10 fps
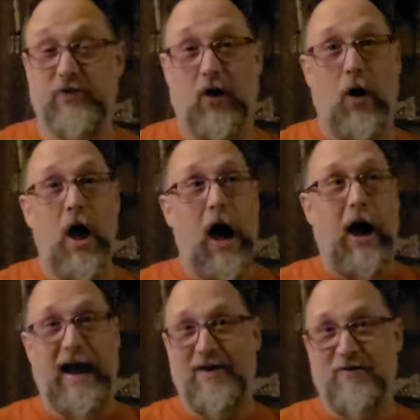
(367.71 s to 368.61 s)
So
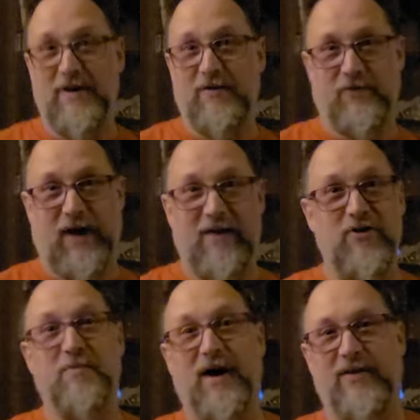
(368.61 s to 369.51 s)
uh, every
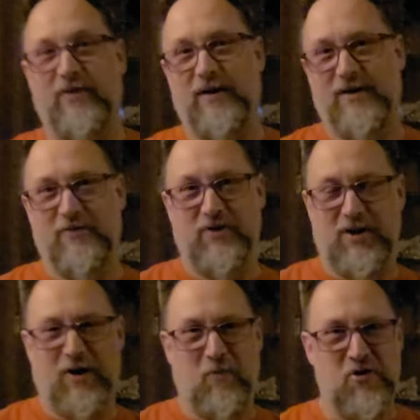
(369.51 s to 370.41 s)
every month uh, of the
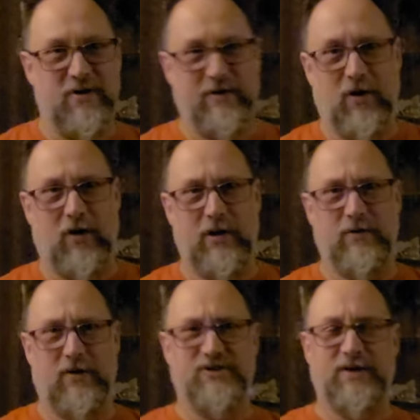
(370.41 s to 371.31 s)
year I'm working
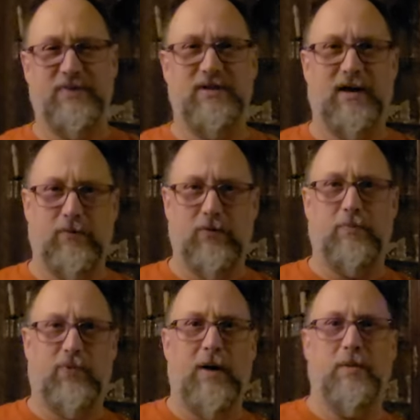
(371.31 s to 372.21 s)
on on something that
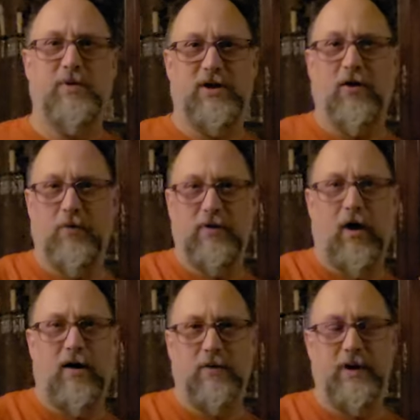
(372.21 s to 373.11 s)
will probably go
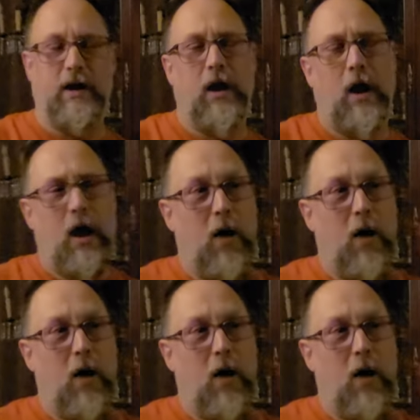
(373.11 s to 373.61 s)
into Halloween.